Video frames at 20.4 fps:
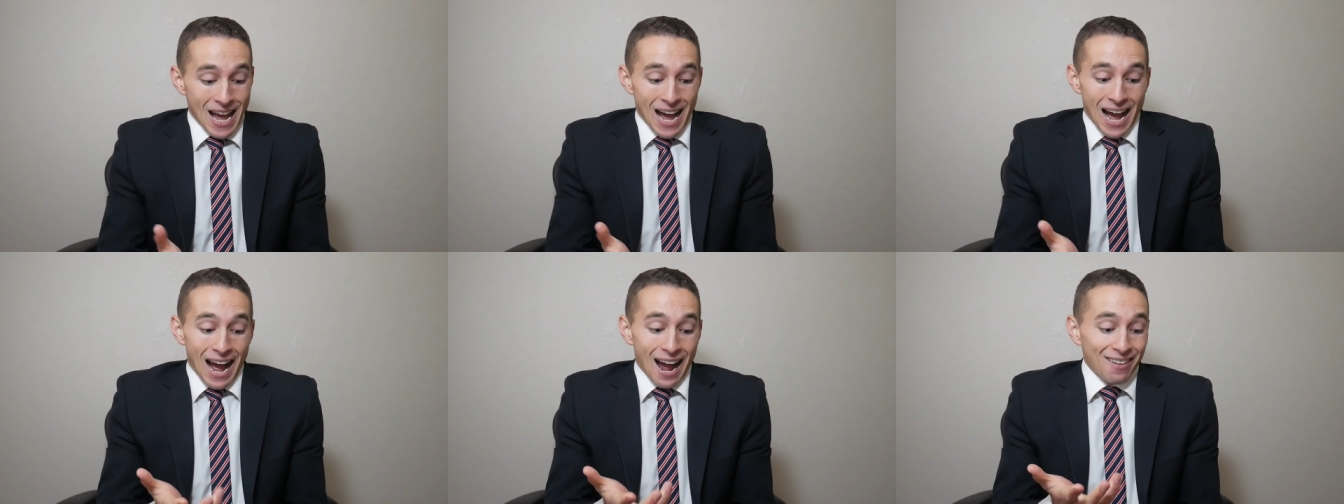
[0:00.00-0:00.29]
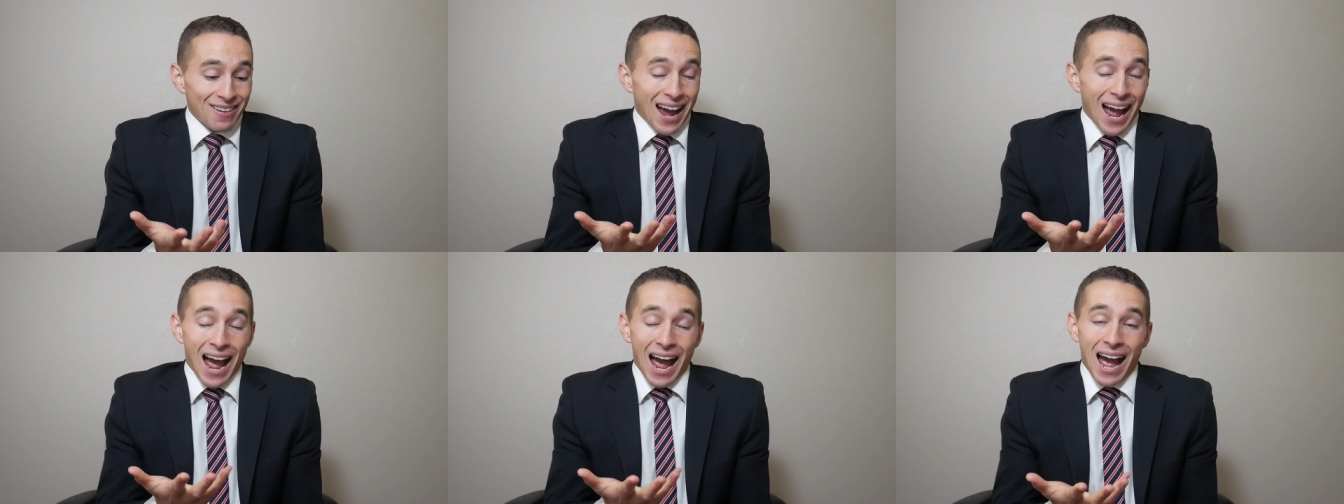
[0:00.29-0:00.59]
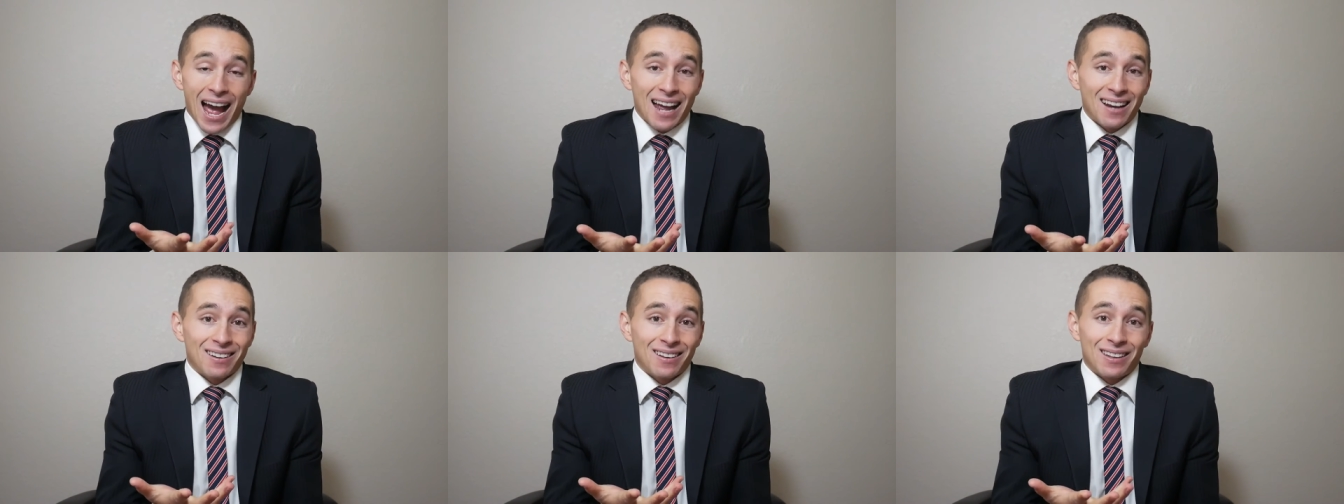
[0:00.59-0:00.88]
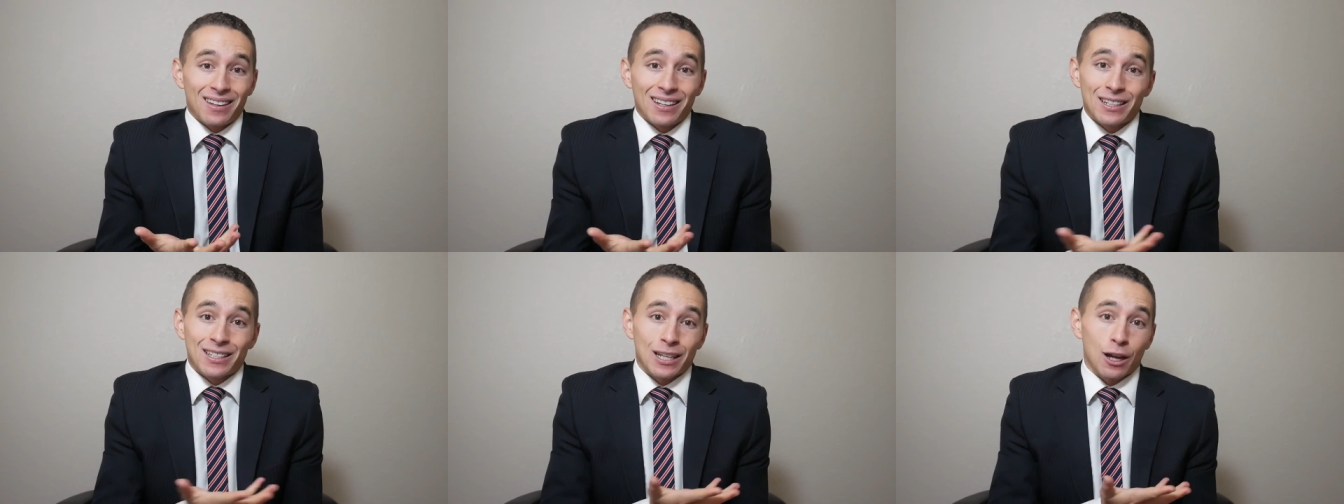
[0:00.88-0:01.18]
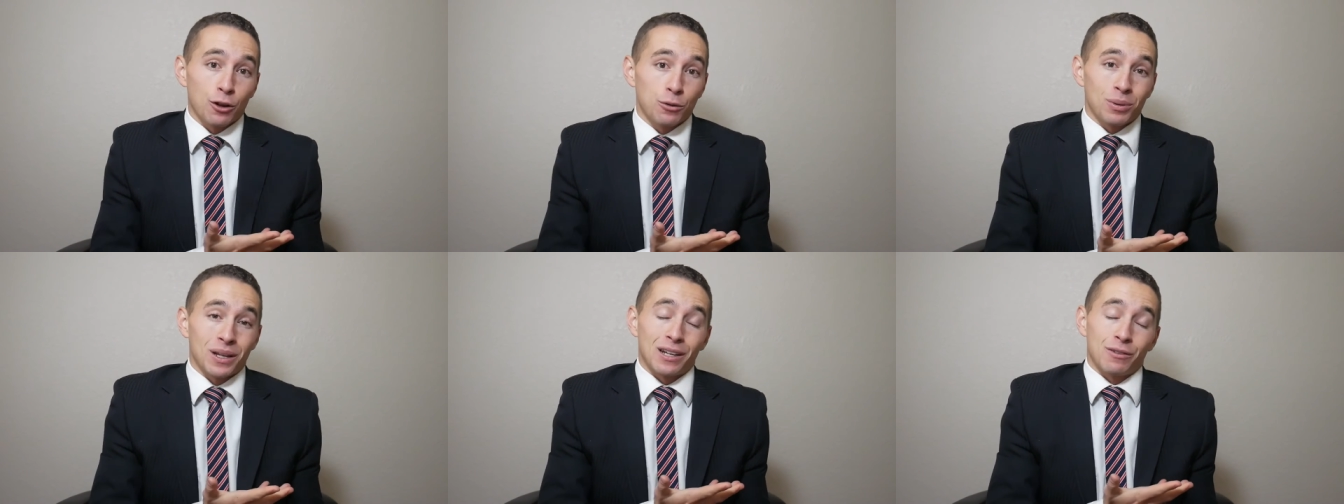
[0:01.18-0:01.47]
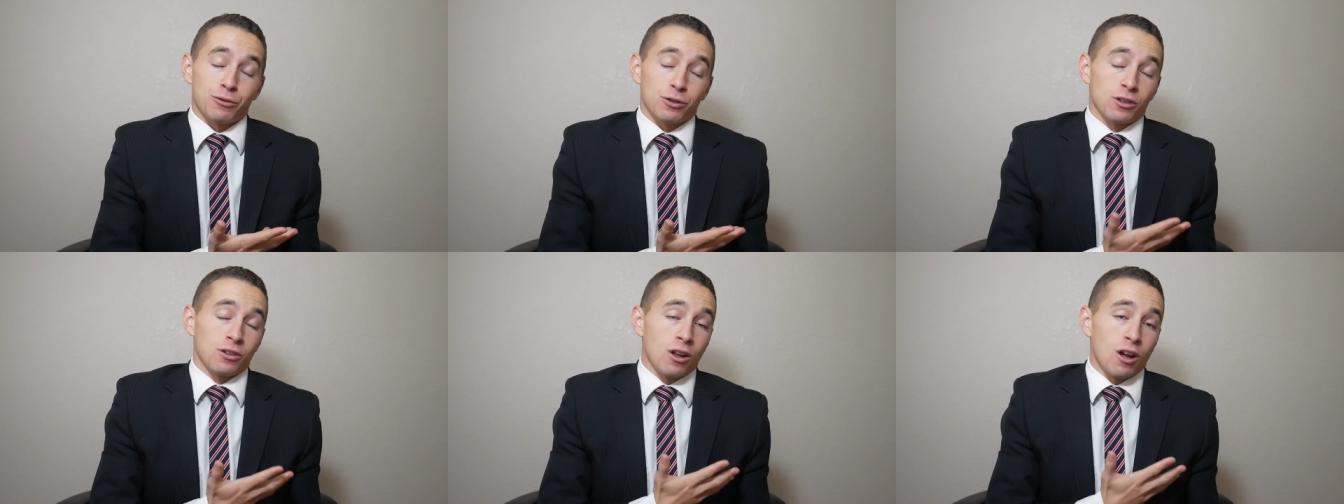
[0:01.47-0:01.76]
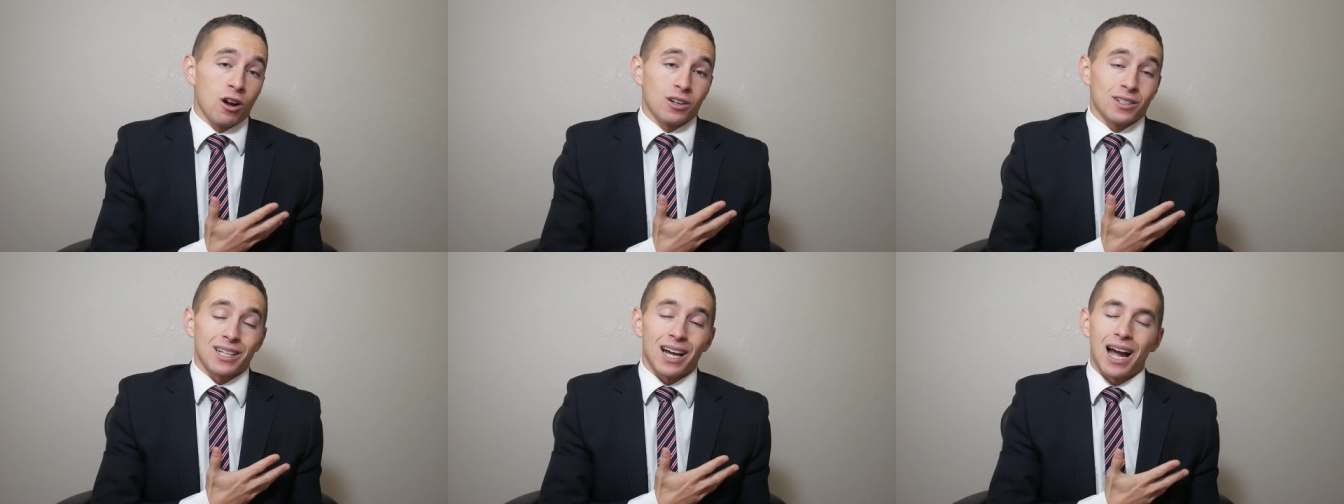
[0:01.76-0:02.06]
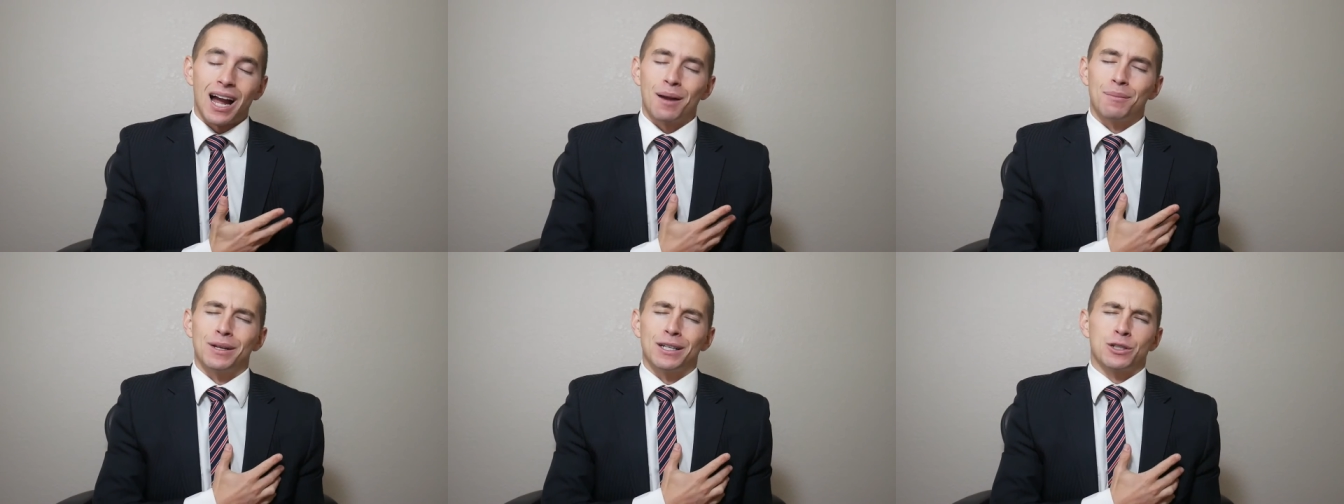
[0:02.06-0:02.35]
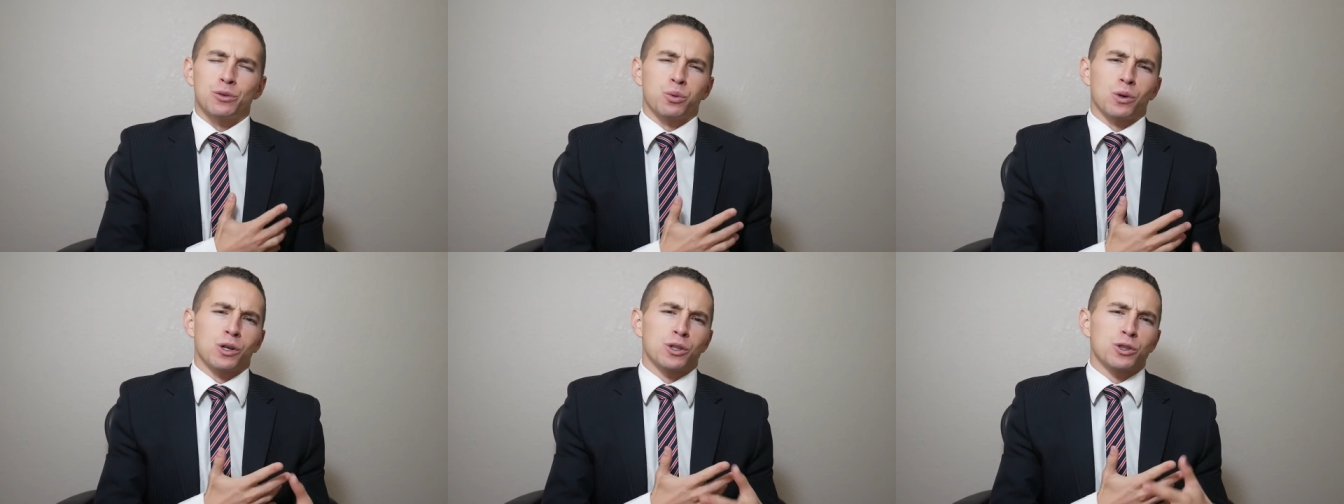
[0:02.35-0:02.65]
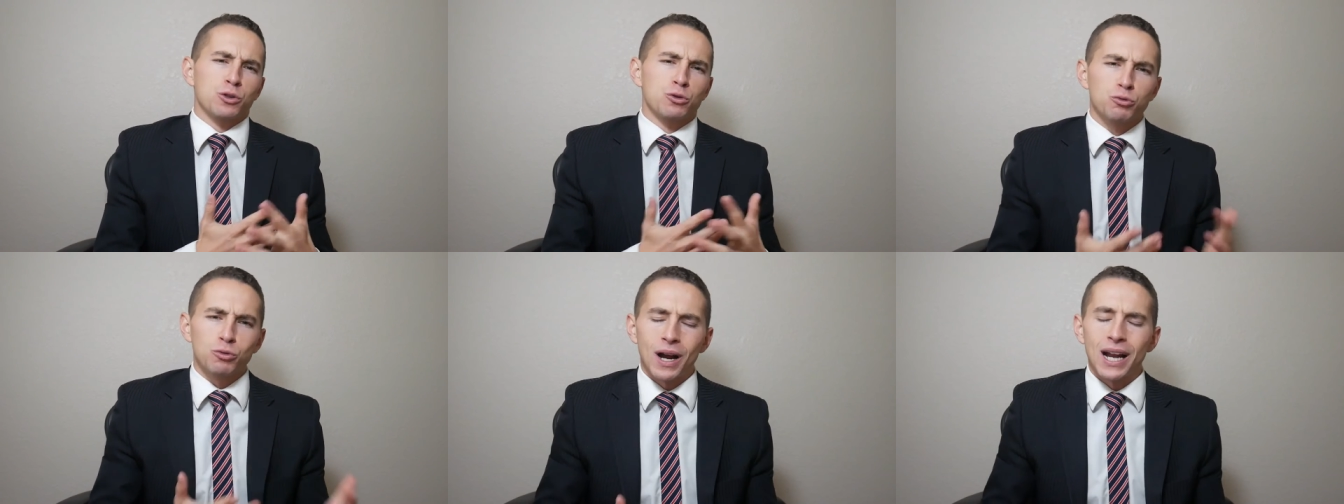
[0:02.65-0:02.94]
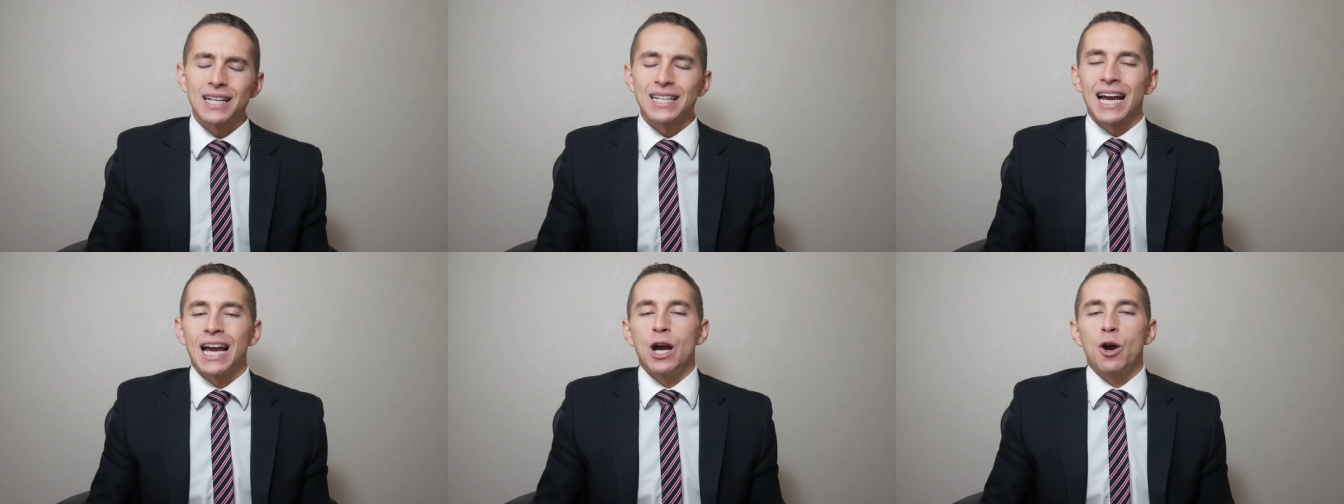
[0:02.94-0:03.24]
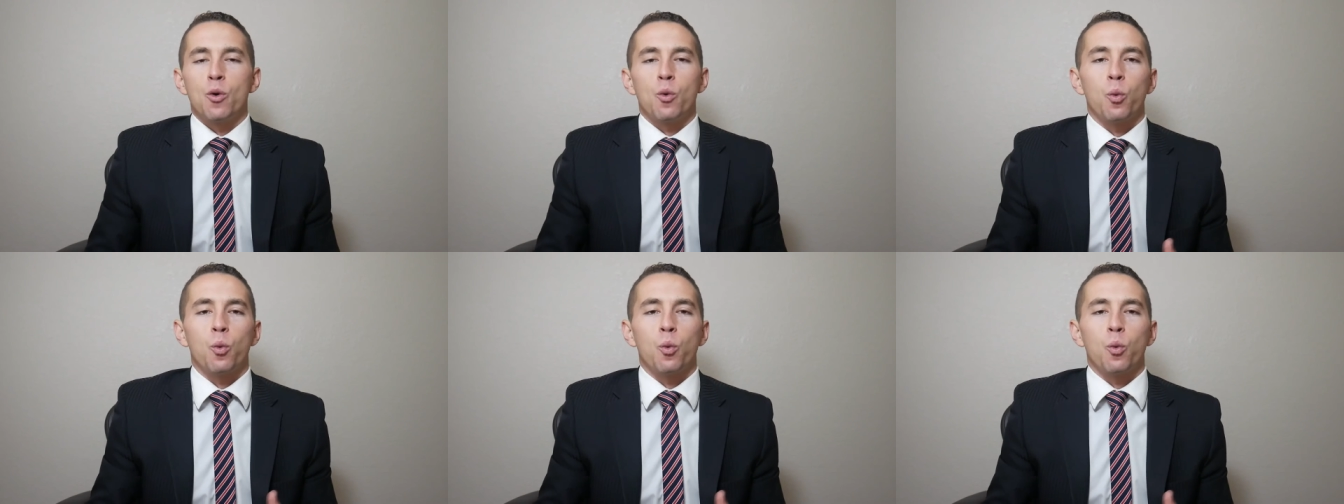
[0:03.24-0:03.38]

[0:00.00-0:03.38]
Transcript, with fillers: I've had this health plan for a long time. It's worked great.